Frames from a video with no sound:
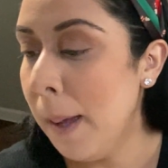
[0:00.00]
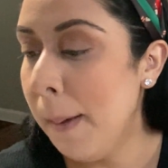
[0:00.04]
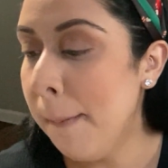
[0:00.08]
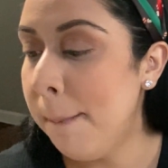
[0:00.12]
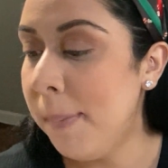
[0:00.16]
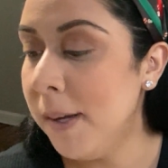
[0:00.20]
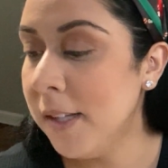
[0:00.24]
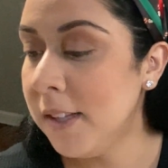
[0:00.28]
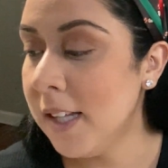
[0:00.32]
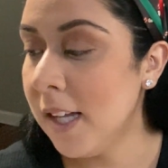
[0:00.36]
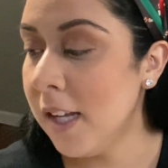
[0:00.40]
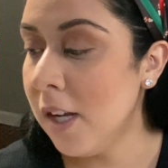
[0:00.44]

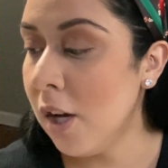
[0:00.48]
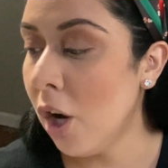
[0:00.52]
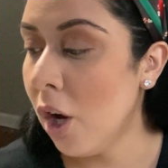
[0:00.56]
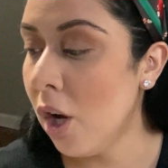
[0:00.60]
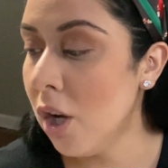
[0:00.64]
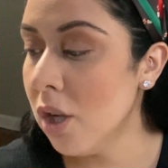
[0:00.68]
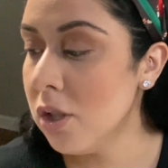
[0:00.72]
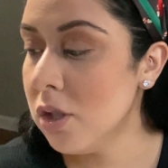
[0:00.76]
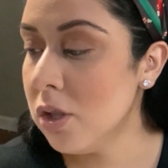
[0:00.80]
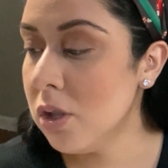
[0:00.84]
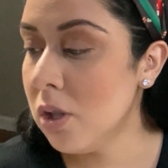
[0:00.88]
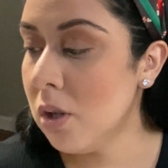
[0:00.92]
But then
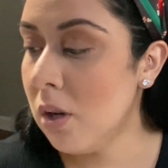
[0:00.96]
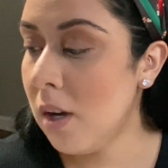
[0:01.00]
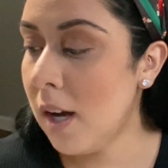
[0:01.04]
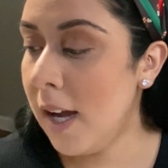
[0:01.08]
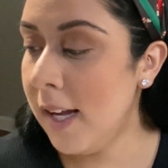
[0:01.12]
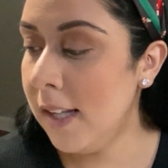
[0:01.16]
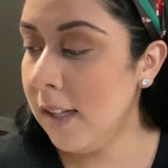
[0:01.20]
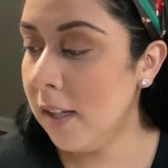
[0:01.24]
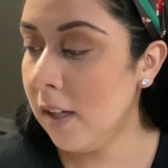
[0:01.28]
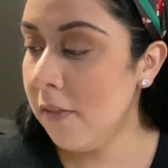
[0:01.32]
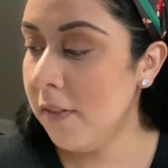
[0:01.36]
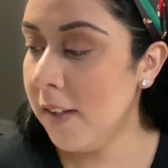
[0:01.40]
also
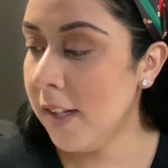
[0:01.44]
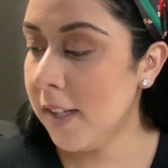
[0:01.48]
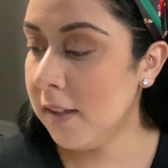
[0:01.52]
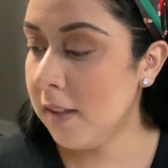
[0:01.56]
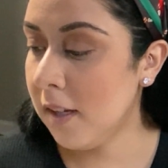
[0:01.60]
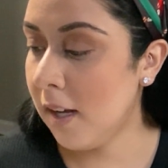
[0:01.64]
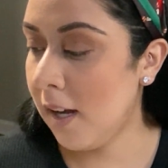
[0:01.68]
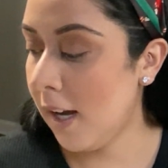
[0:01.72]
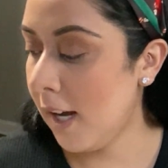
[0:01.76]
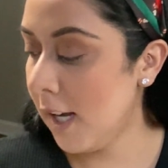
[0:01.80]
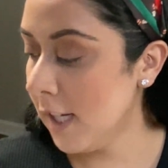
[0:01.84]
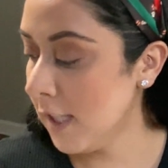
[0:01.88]
I love that the
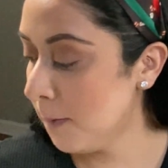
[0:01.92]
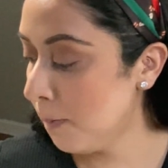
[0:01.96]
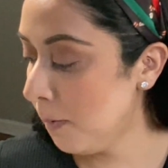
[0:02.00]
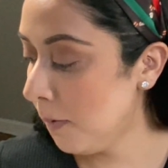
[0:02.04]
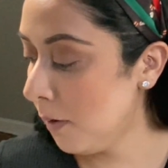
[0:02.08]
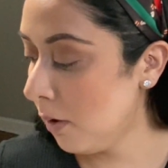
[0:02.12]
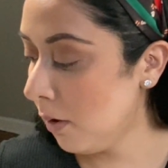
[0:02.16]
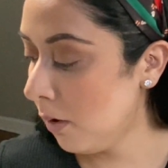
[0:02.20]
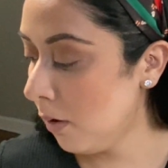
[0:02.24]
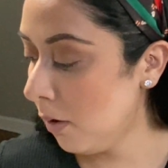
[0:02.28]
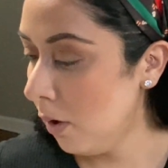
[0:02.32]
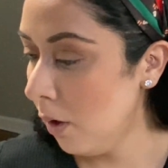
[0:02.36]

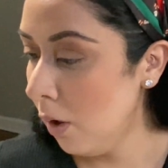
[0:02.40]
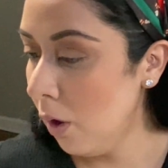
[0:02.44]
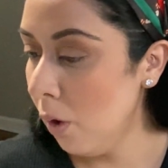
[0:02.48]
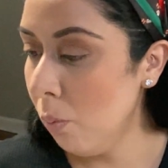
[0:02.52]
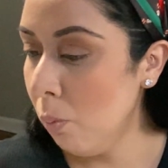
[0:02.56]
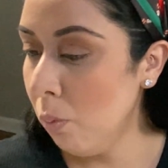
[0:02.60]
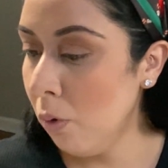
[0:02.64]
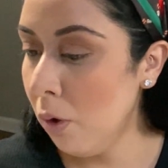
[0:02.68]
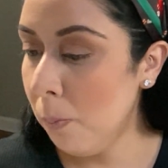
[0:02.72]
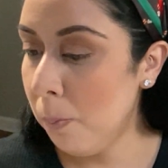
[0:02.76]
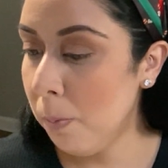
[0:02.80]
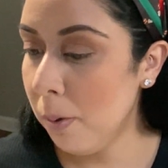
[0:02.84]
hospital
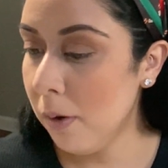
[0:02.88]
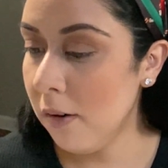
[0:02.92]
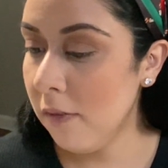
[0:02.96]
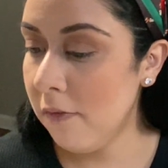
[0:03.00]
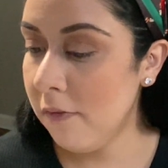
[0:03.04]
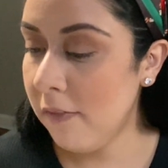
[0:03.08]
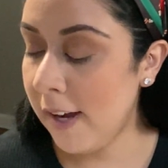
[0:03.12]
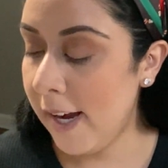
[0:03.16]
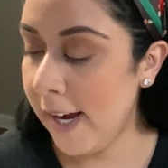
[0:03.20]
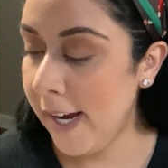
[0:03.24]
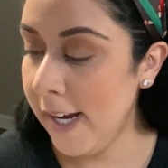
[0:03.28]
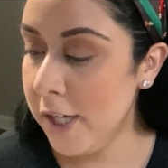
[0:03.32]
will
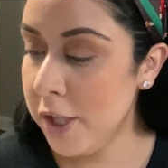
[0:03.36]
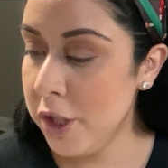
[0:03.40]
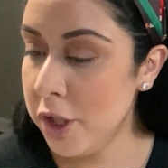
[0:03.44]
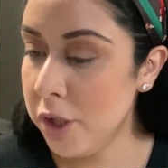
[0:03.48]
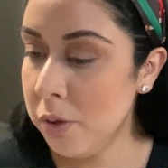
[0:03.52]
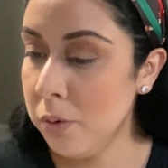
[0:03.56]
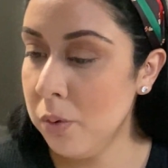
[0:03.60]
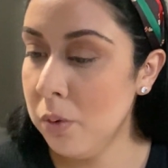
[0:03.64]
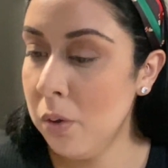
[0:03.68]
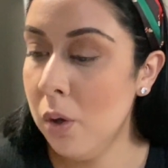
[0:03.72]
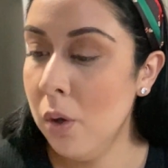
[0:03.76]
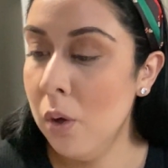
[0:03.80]
provide
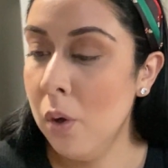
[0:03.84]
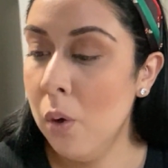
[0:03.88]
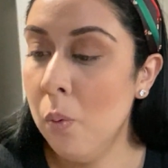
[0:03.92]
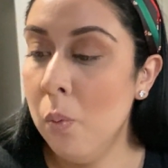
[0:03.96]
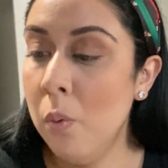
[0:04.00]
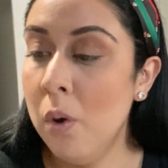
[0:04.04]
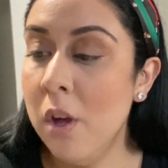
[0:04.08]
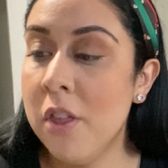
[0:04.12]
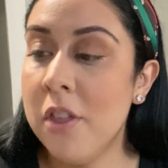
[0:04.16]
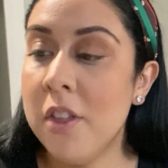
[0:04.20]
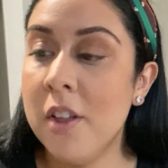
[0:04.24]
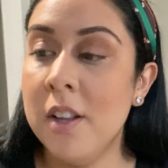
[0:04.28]
you
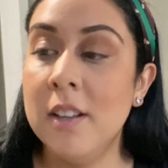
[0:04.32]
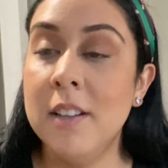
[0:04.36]
with a